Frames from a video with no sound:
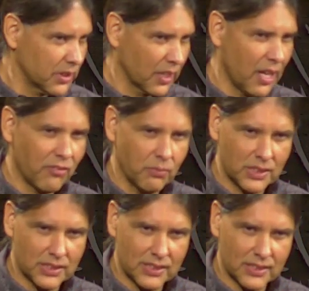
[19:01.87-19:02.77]
government
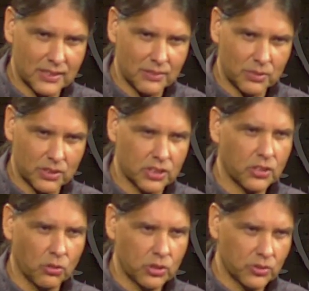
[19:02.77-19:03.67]
systems, the
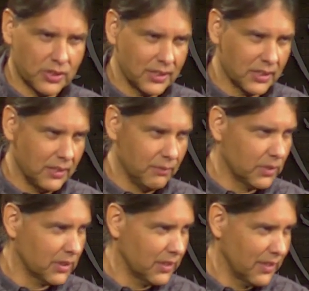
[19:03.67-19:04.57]
social
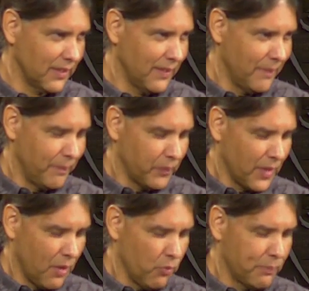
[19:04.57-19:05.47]
systems,
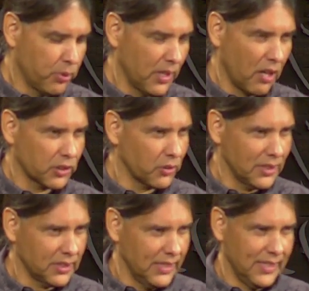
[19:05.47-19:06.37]
and we put our
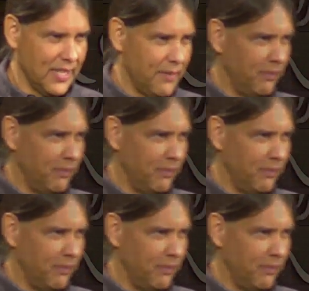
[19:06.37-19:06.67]
trust in them.